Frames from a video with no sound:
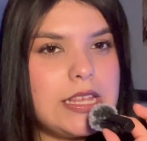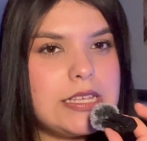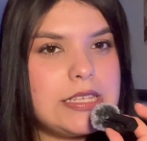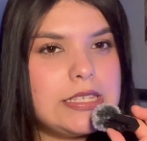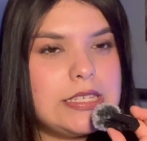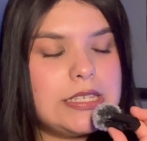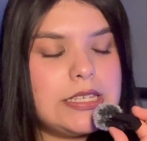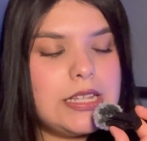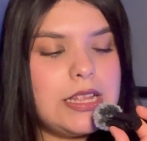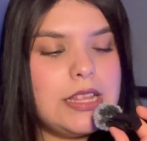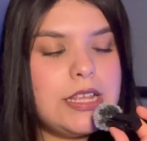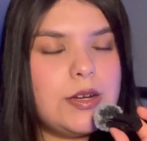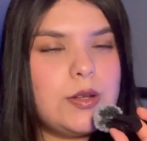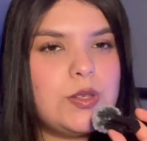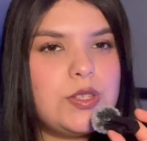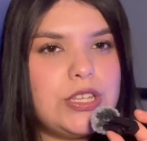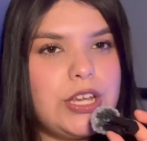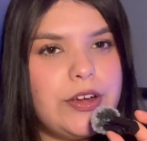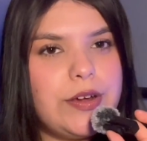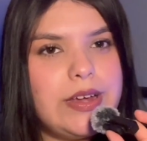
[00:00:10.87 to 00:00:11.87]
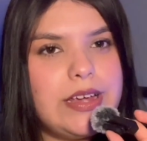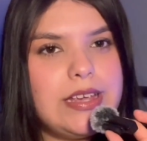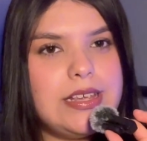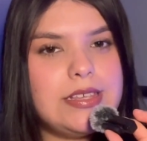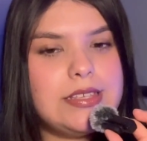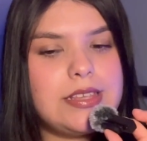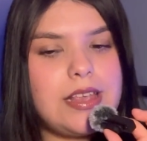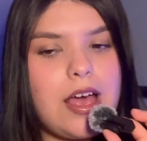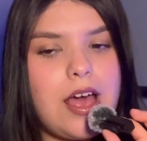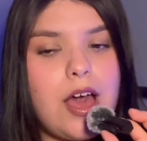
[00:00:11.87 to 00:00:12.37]
this little
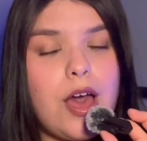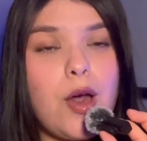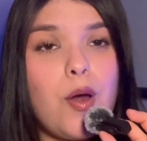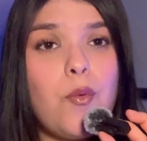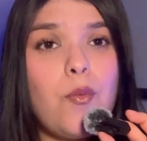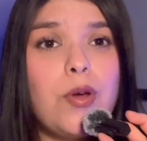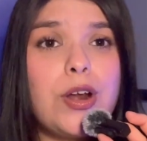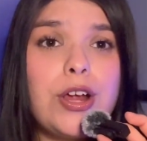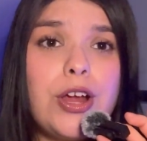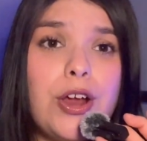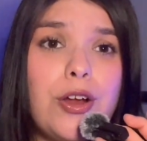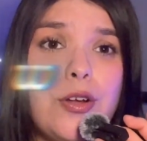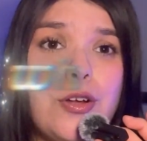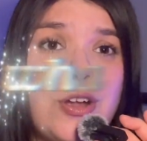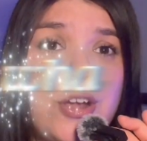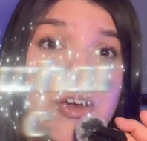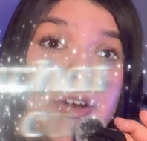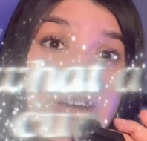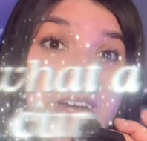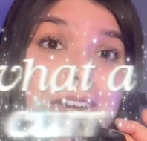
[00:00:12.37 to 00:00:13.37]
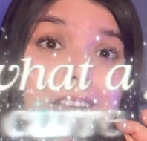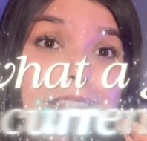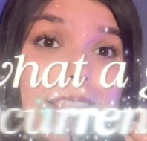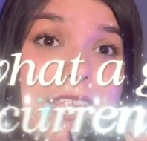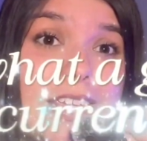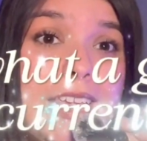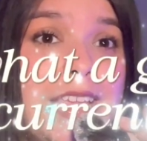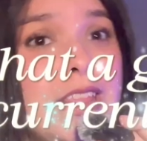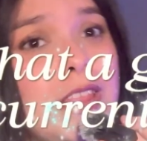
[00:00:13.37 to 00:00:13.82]
series, What a Girl Currently